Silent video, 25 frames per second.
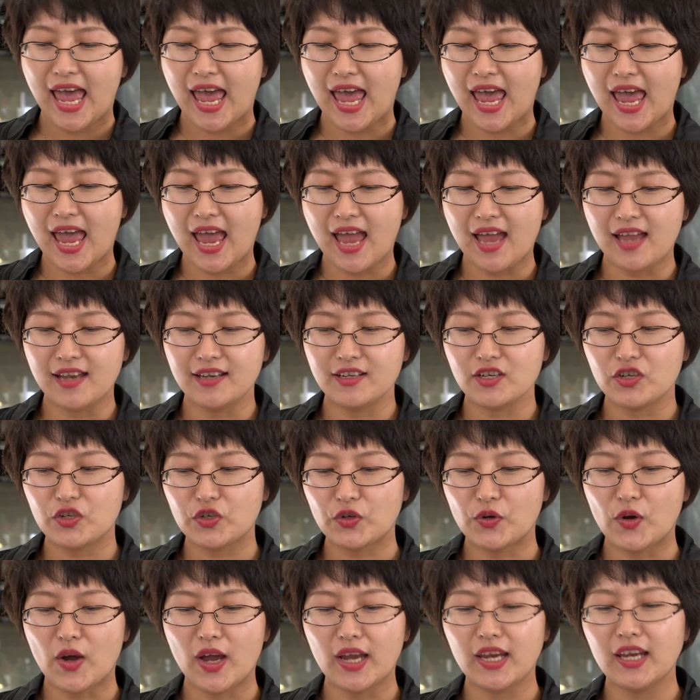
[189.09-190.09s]
and
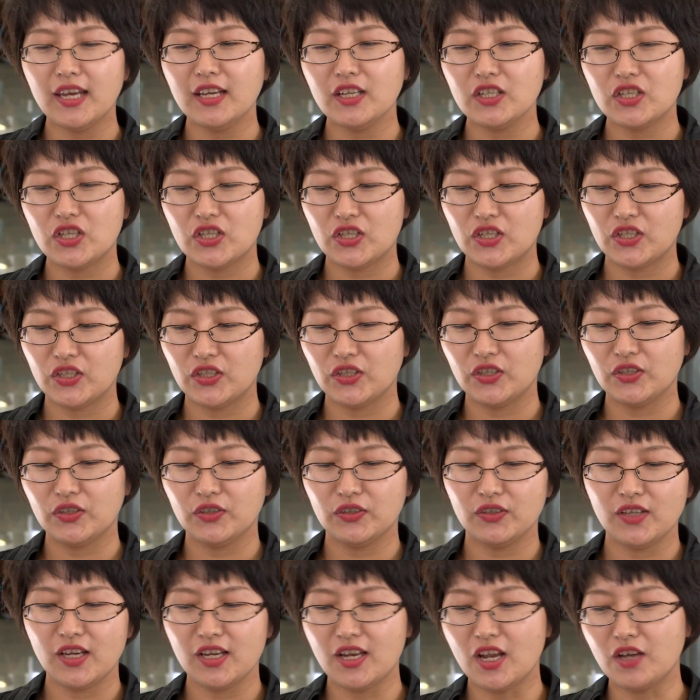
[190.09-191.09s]
trying
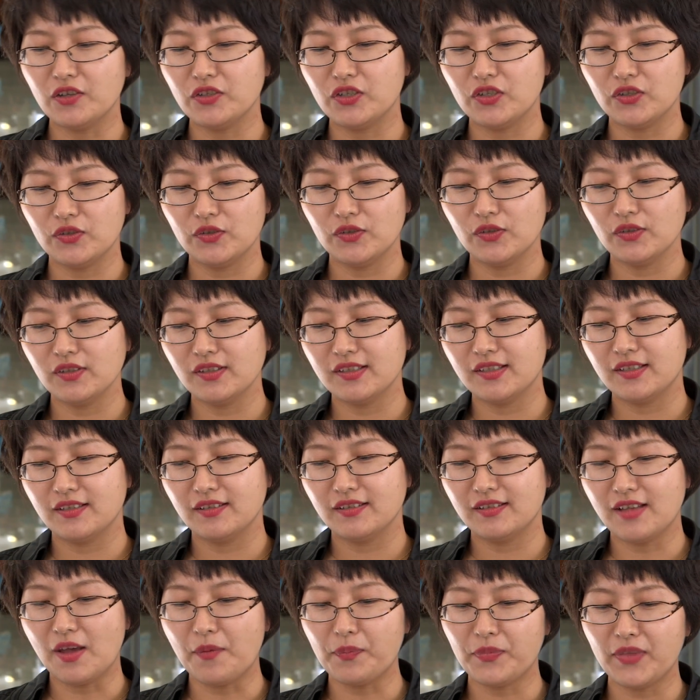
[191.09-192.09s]
to, you know, do
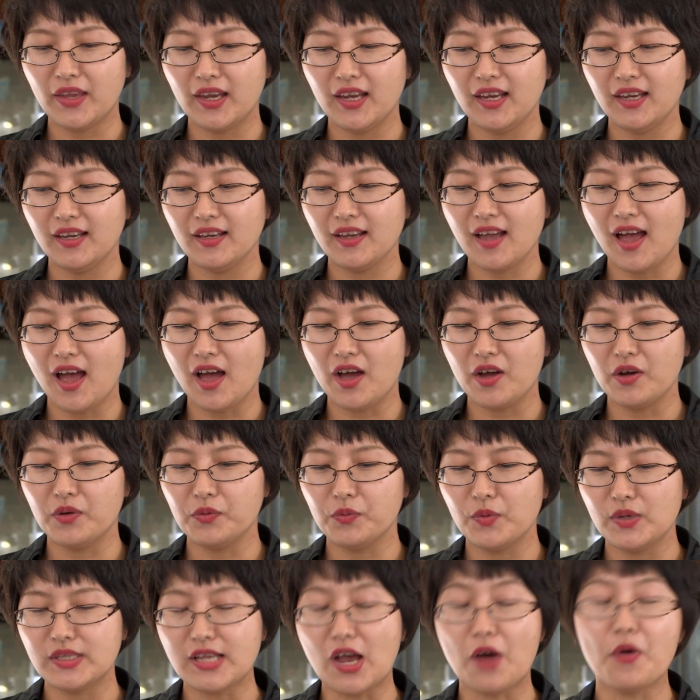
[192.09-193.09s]
something
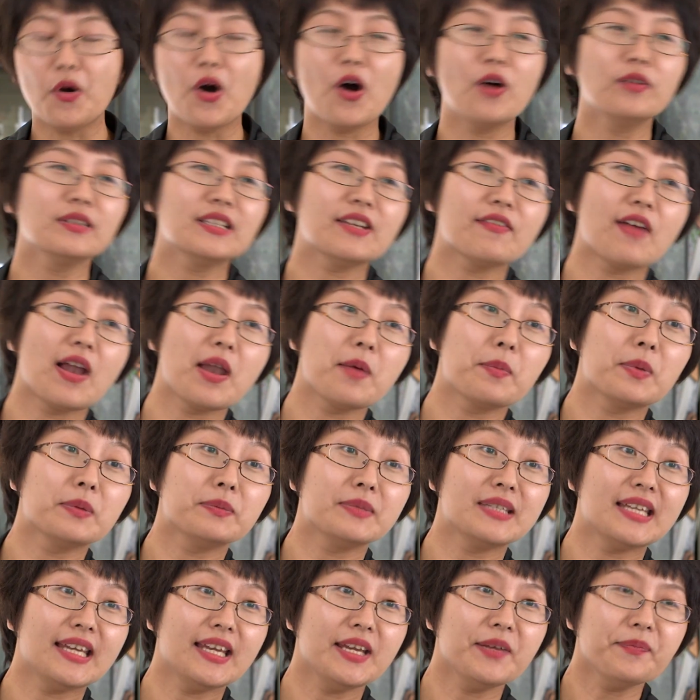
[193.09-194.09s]
uh, with our own
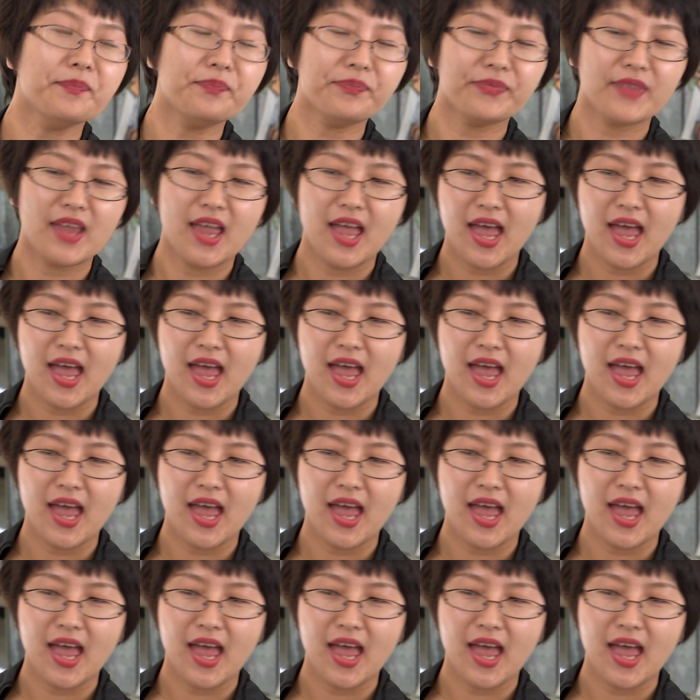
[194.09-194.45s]
development team